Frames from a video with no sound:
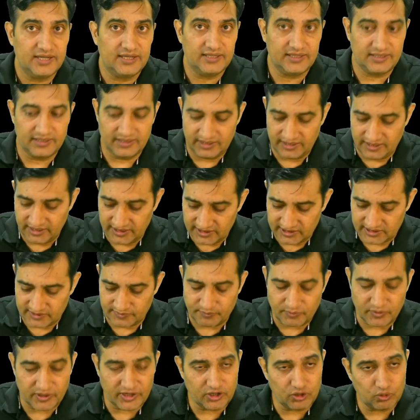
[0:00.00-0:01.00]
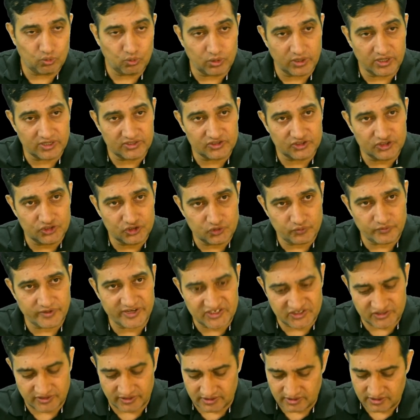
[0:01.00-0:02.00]
This particular
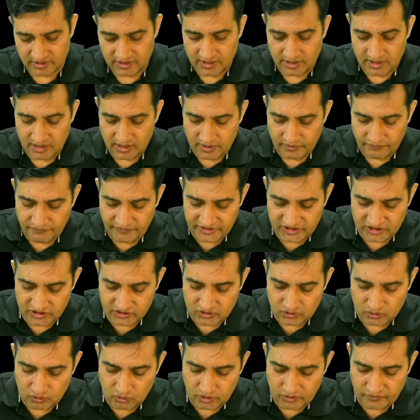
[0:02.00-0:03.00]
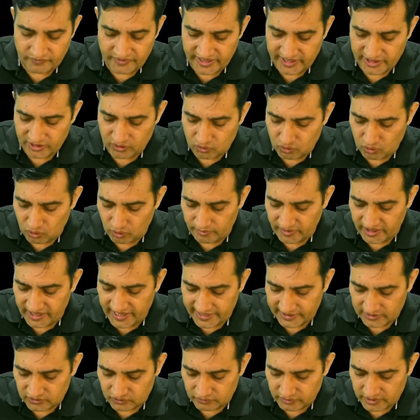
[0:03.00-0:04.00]
situation, which is not very common
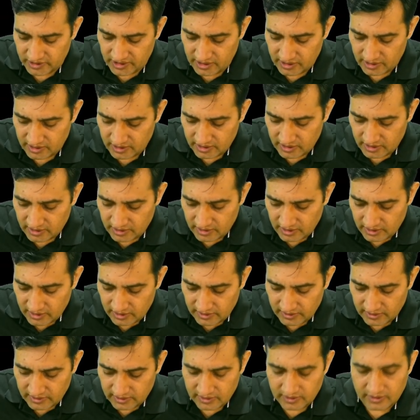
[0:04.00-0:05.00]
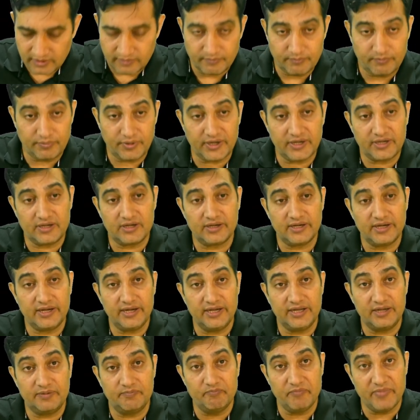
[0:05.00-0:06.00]
actually, but
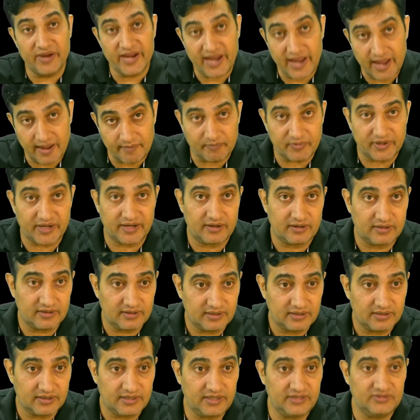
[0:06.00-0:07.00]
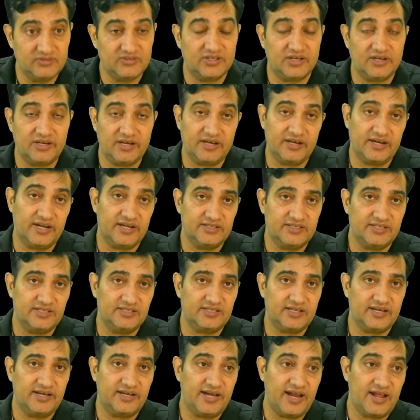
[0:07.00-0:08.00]
it may happen. In certain
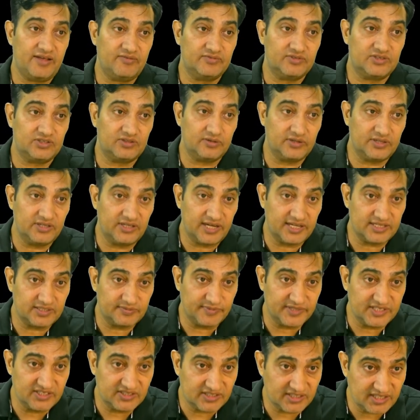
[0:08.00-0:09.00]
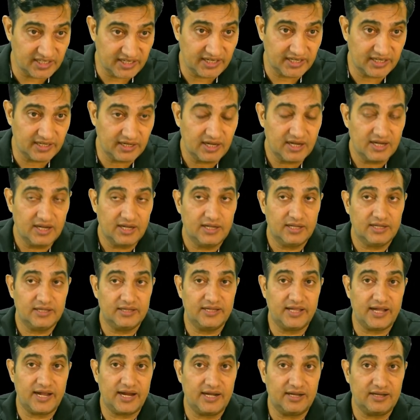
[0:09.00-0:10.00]
cases, it has been seen
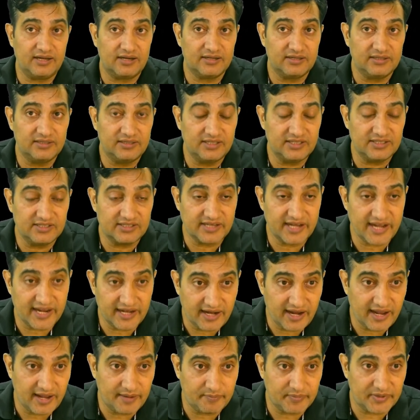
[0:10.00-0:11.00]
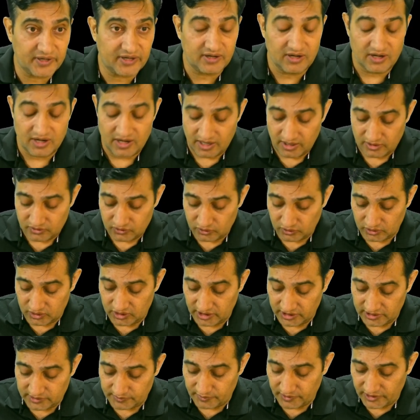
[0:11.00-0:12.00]
that this can happen. So
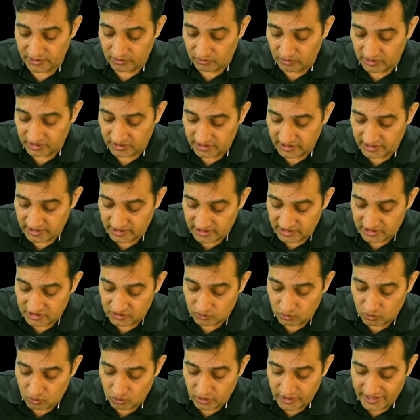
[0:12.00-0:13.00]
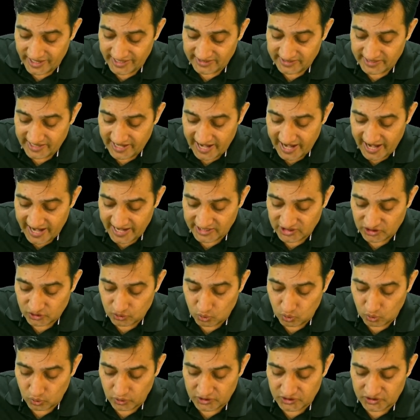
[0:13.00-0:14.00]
this particular thing is called as hash
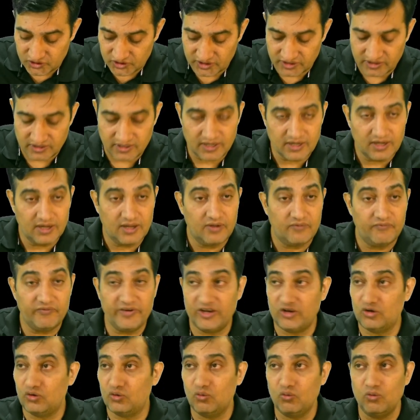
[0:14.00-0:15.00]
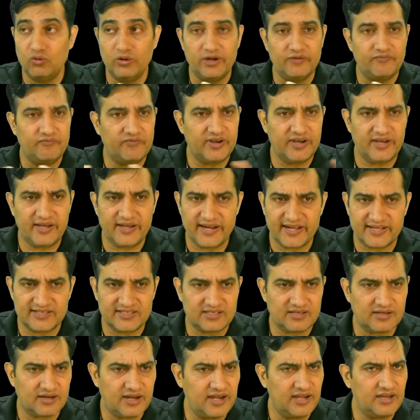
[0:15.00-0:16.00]
collision. When two different
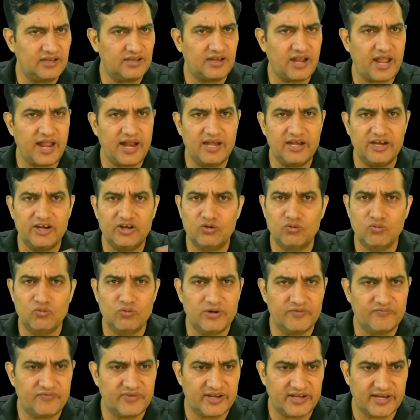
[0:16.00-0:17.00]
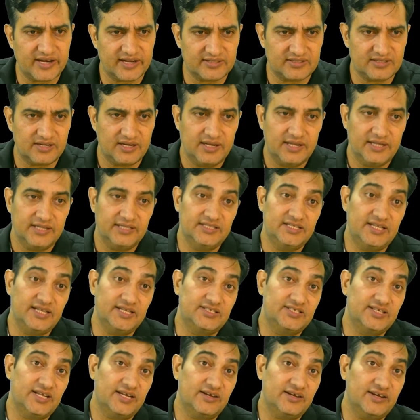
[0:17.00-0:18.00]
texts, entirely two different texts, they
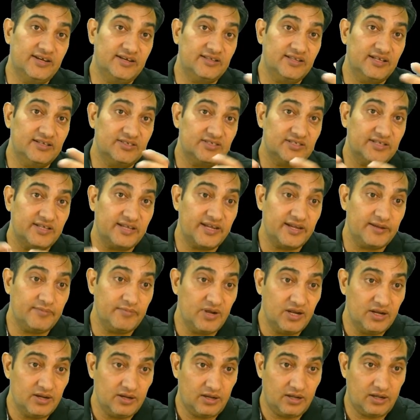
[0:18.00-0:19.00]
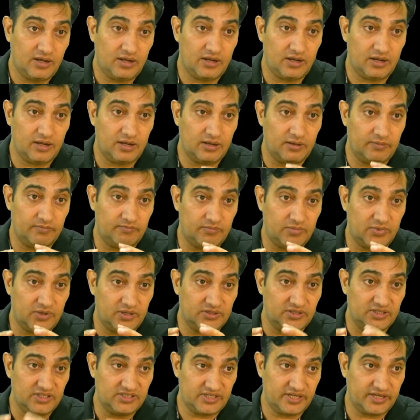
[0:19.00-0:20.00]
generate the same
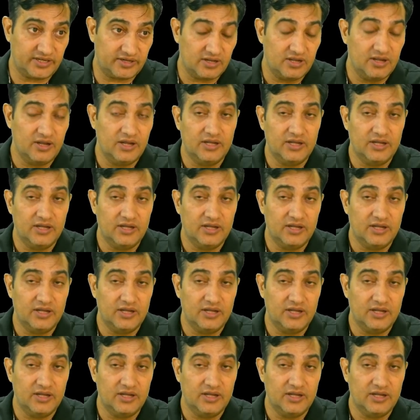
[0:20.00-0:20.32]
this thing.